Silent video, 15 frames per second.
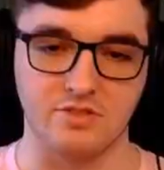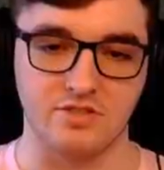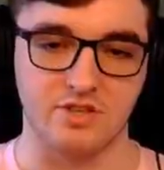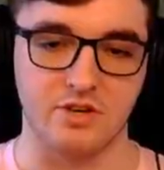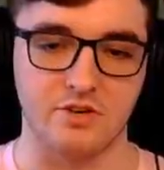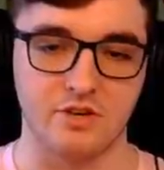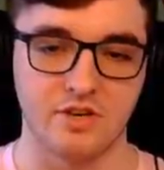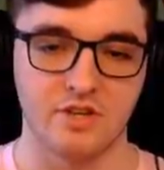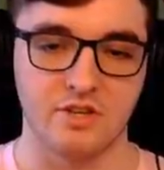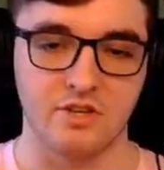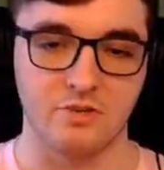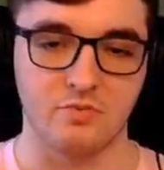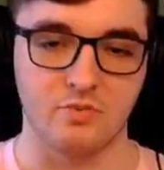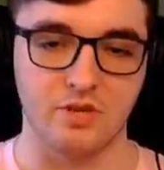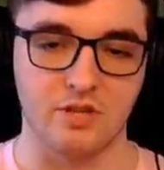So
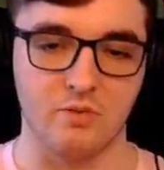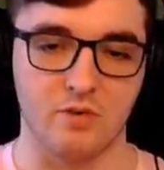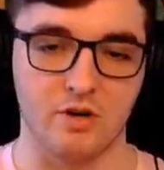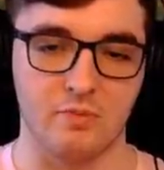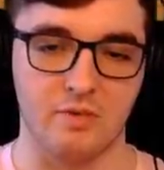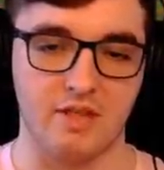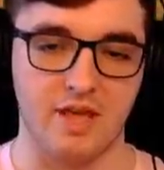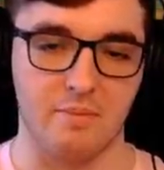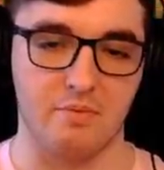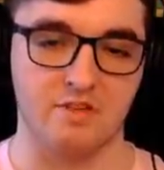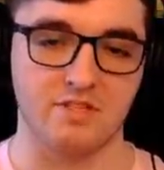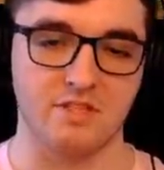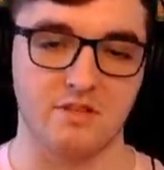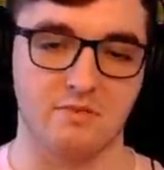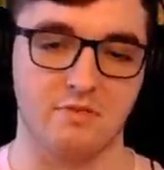you really want to be that
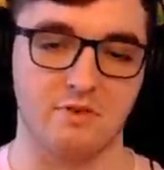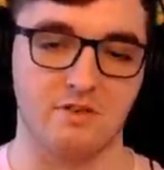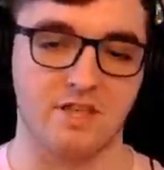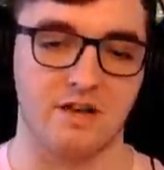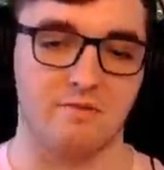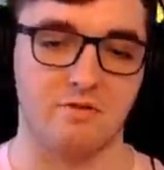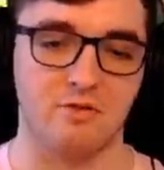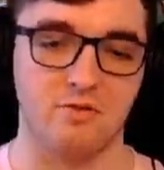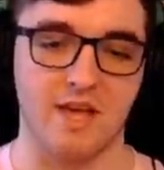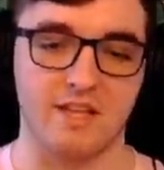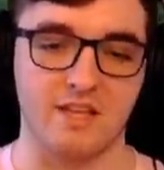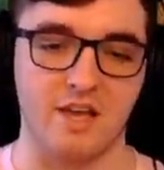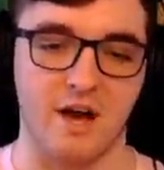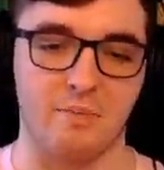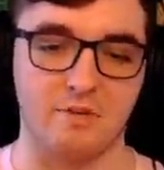person on the field that if you get
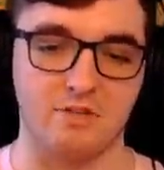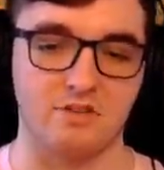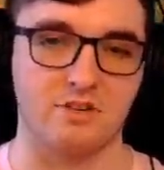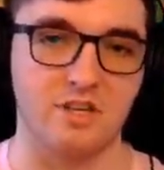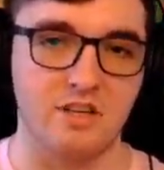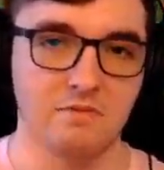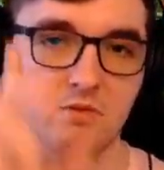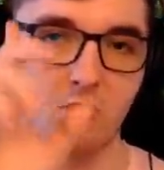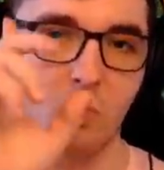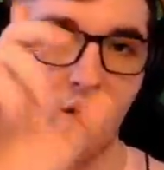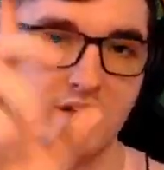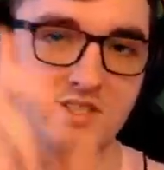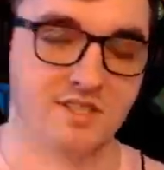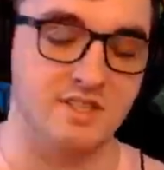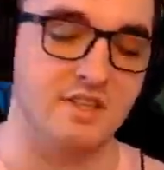the opportunity, even
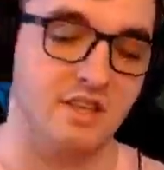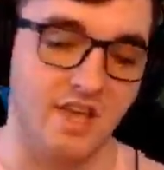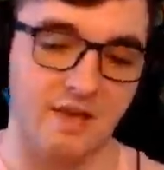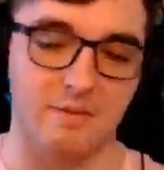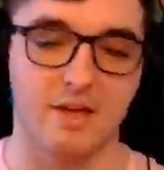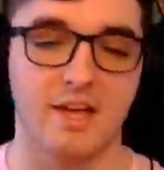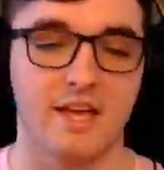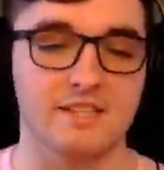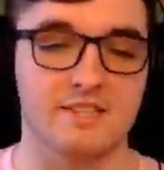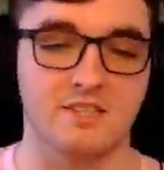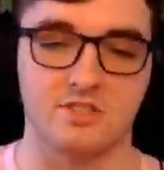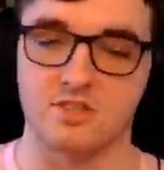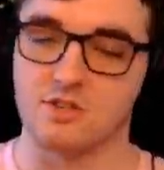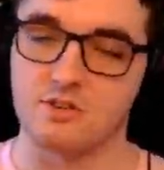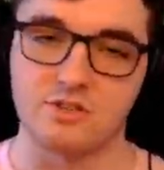once in the game, it's a
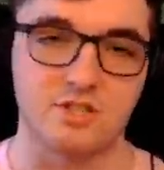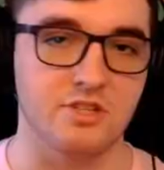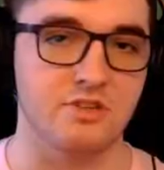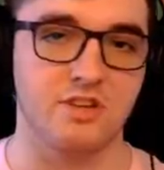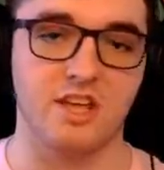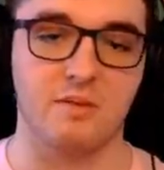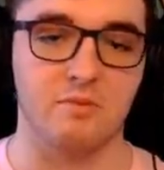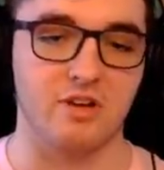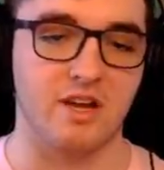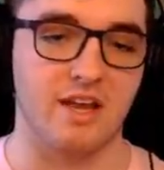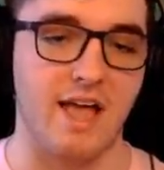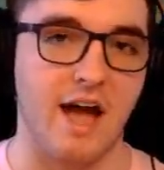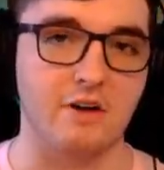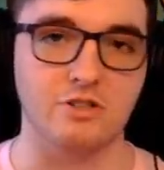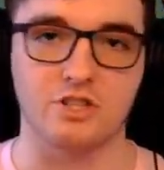0-0 game, you're getting
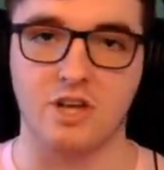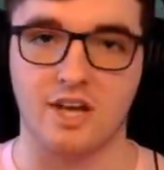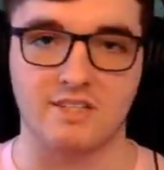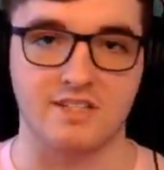outshot